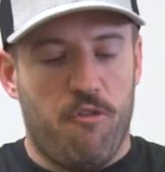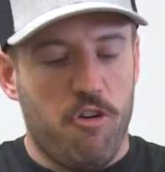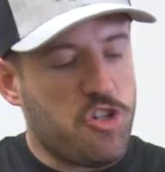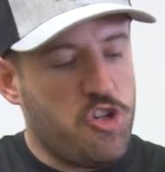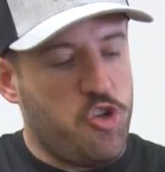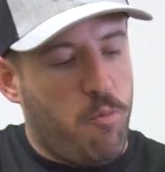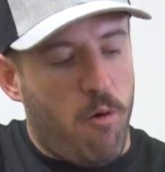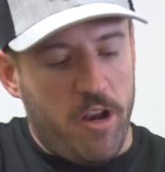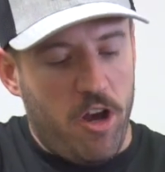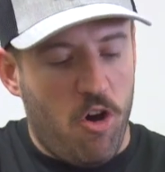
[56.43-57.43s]
version
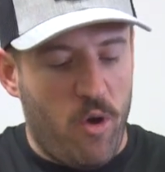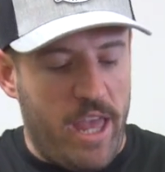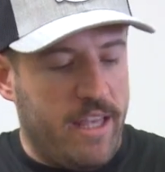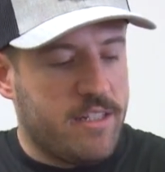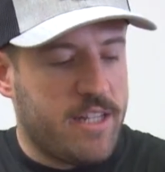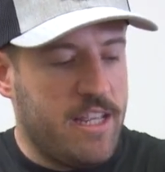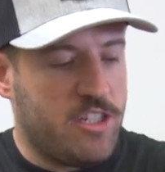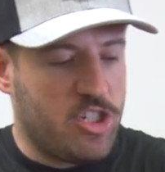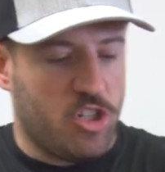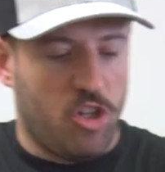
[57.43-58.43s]
2.0 is a
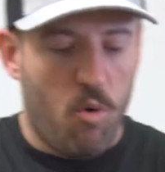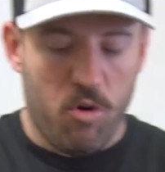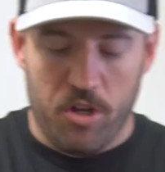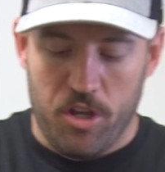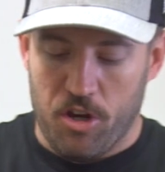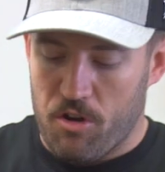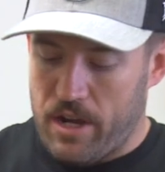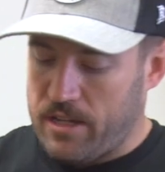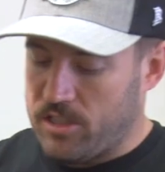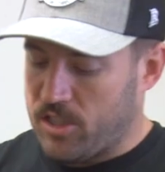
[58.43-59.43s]
slower
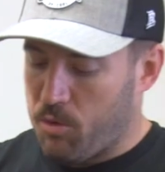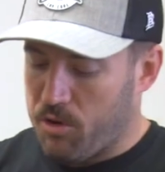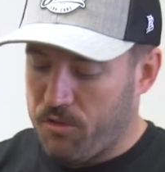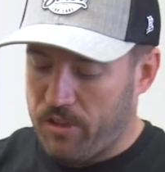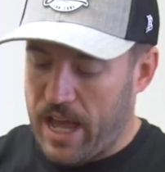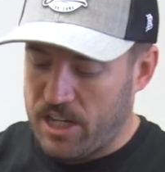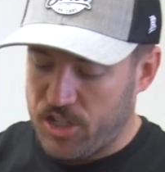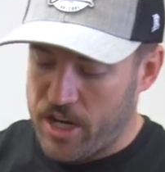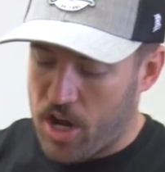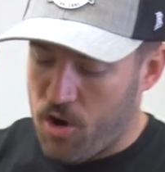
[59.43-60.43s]
curing, slower
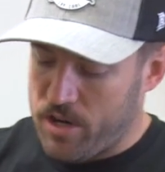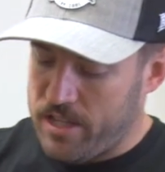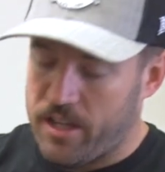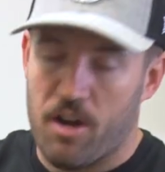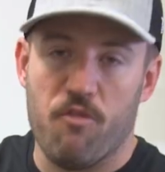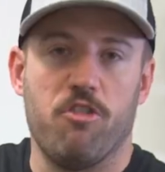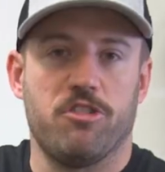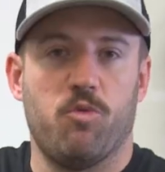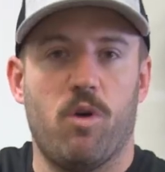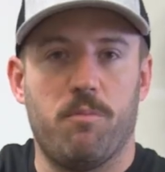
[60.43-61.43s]
flashing coating than our
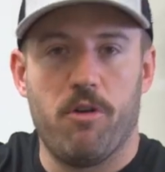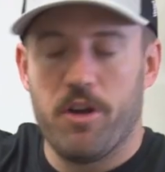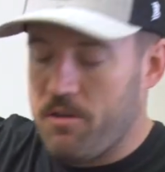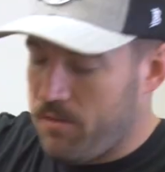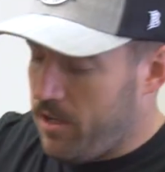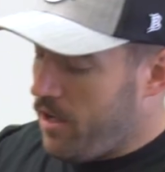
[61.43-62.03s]
version 1.0.